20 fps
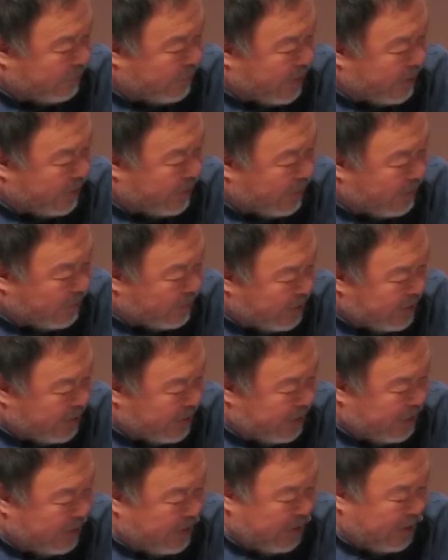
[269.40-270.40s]
to find out
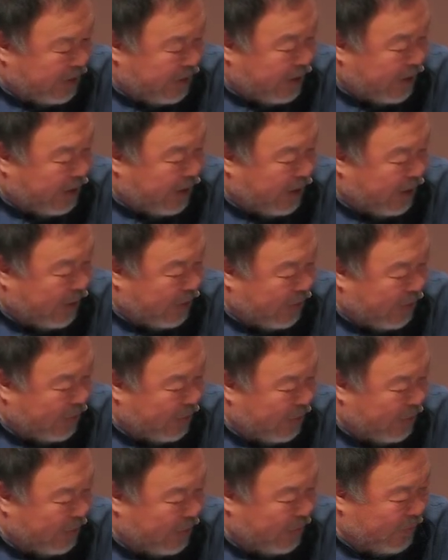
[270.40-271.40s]

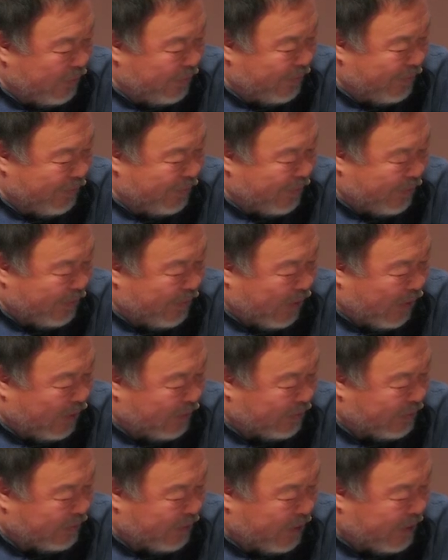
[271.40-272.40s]

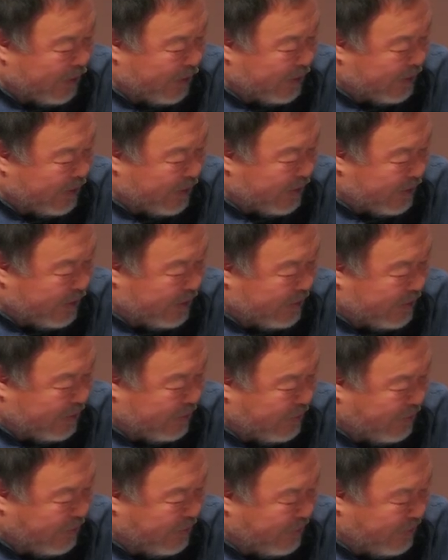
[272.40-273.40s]
how certain
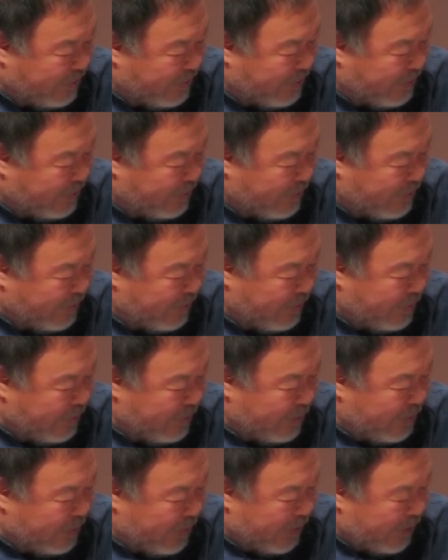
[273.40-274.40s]
things,
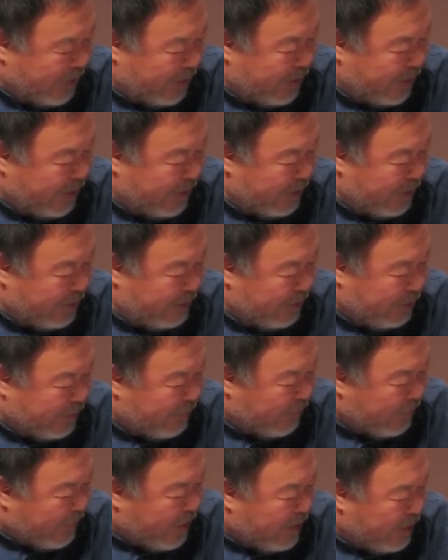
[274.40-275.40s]

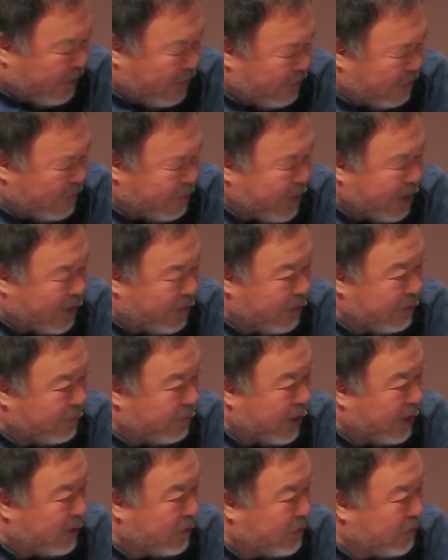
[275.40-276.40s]
to find out
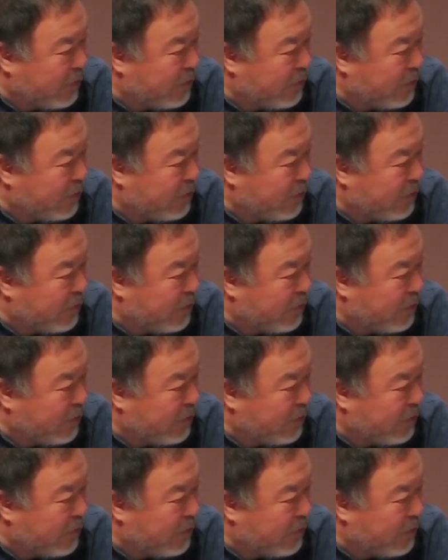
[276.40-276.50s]
my